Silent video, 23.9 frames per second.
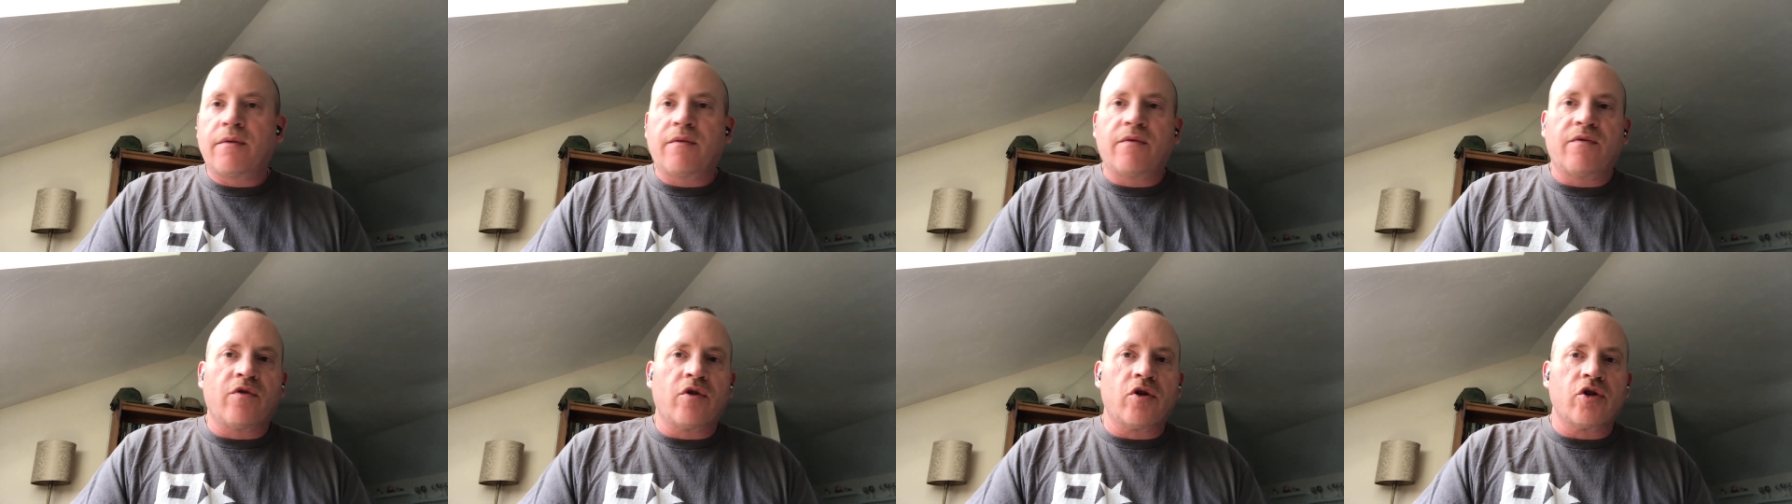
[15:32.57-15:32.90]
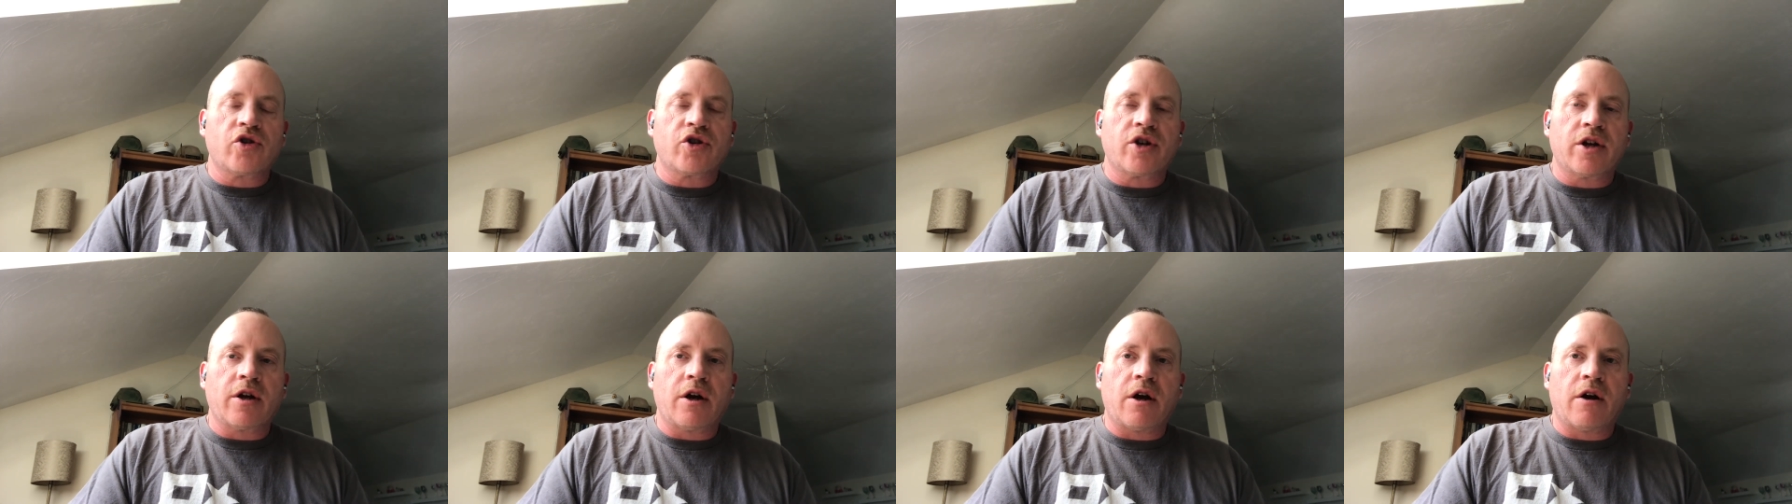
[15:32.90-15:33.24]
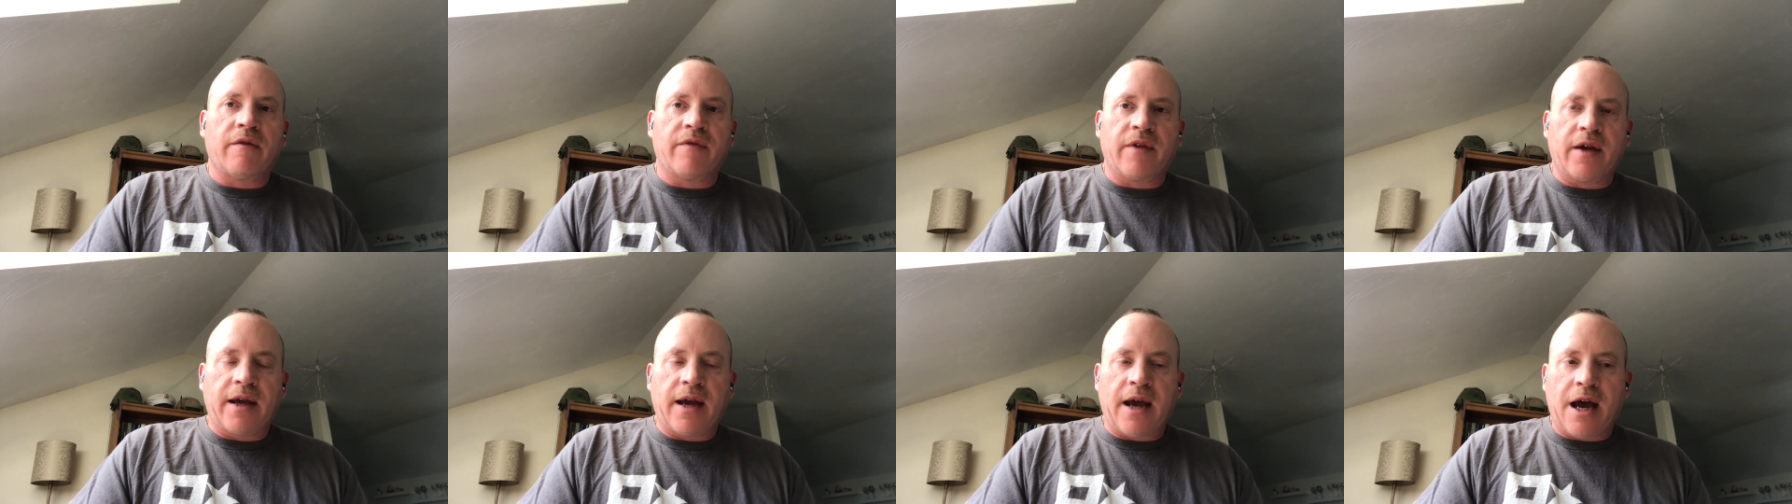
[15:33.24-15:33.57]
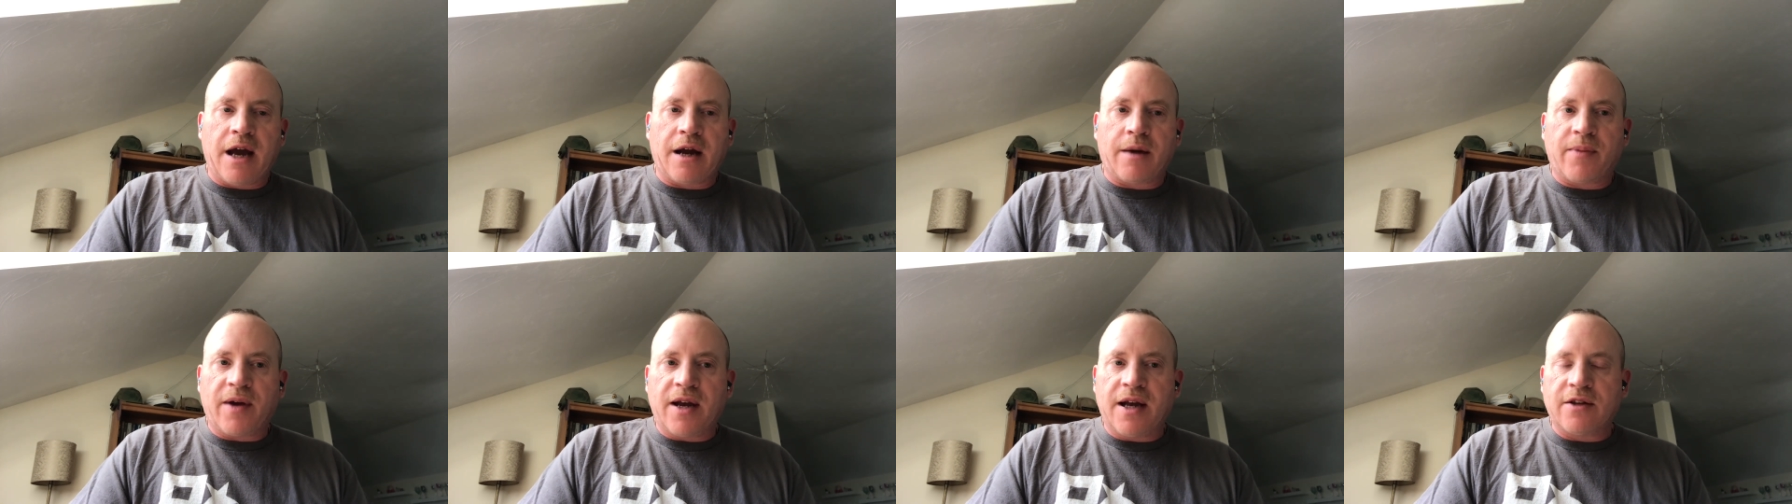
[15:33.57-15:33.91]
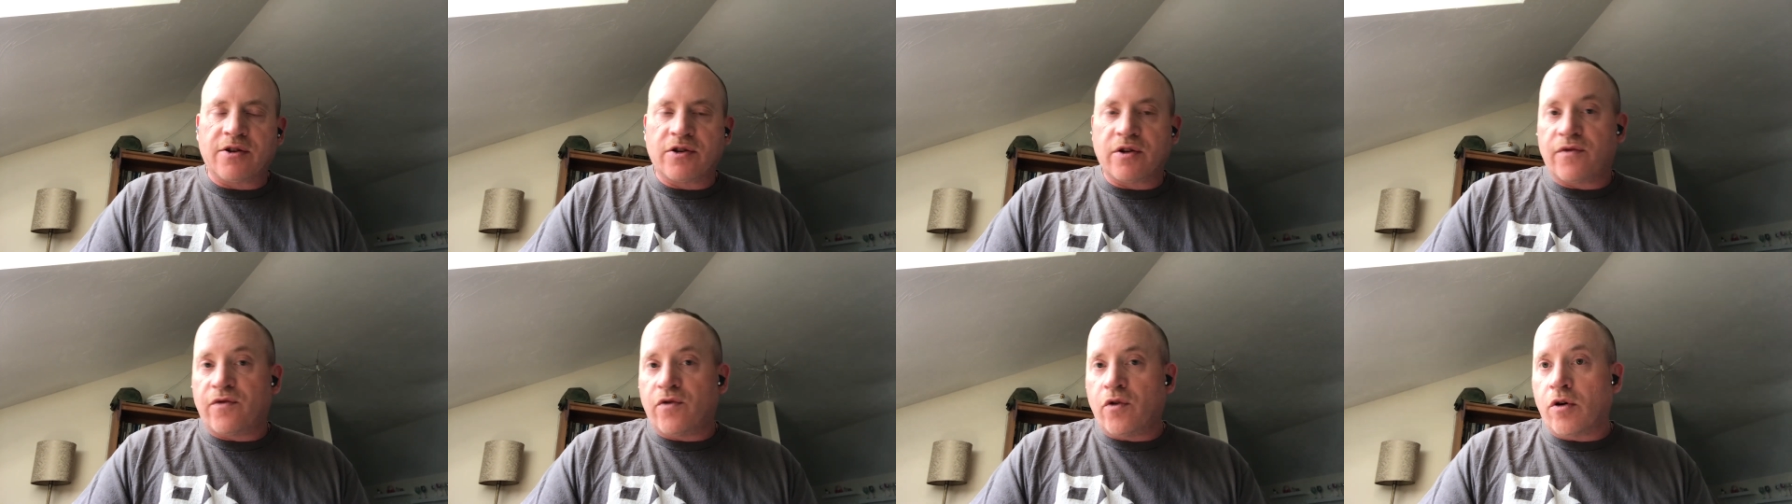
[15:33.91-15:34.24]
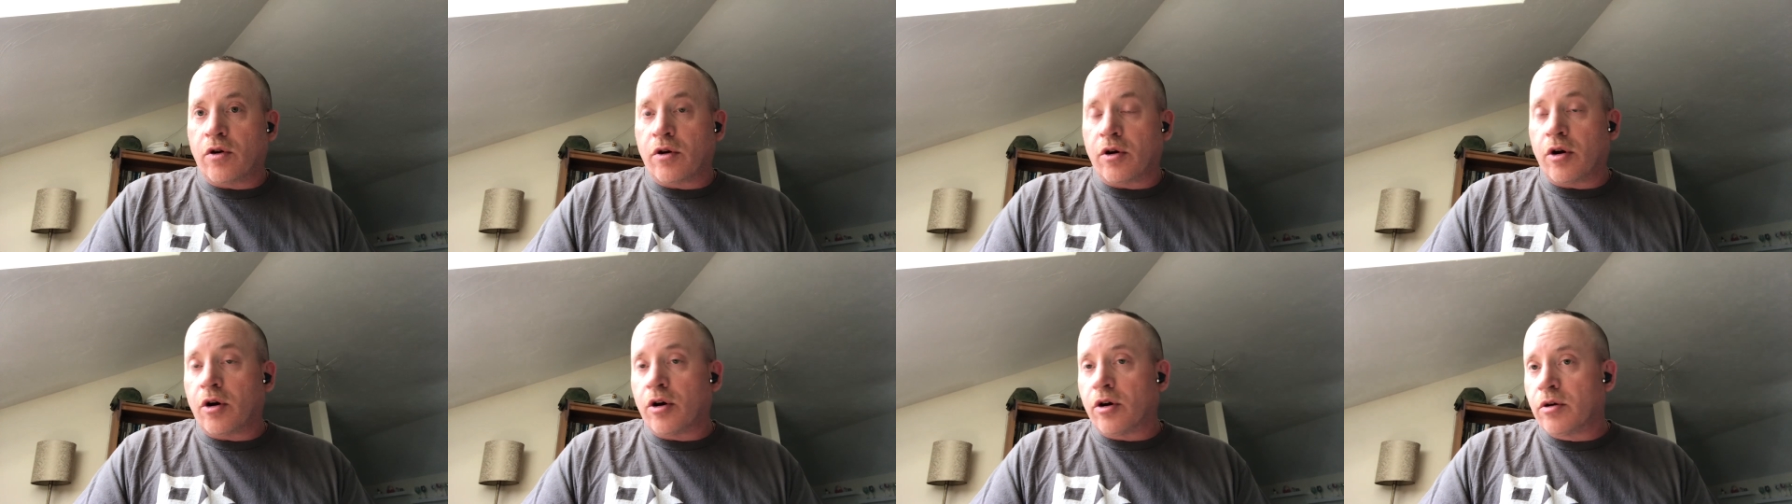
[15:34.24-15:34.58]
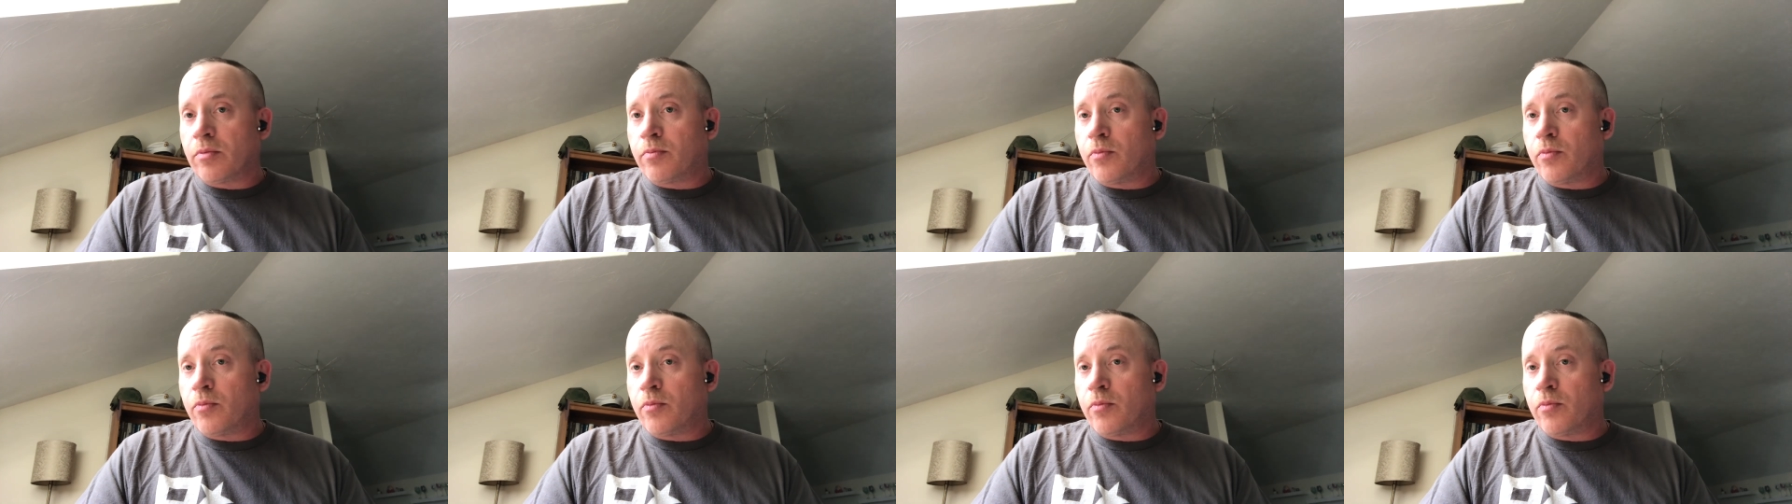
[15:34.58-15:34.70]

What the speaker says: version of the Jagdpanzer IV, or